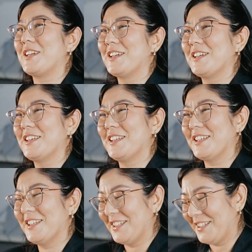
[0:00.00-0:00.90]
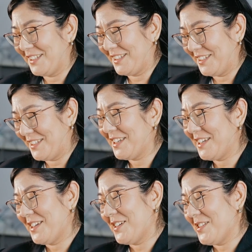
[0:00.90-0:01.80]
That was so
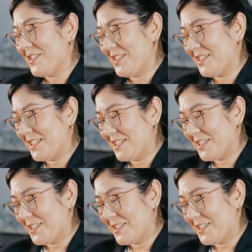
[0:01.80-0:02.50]
humiliating.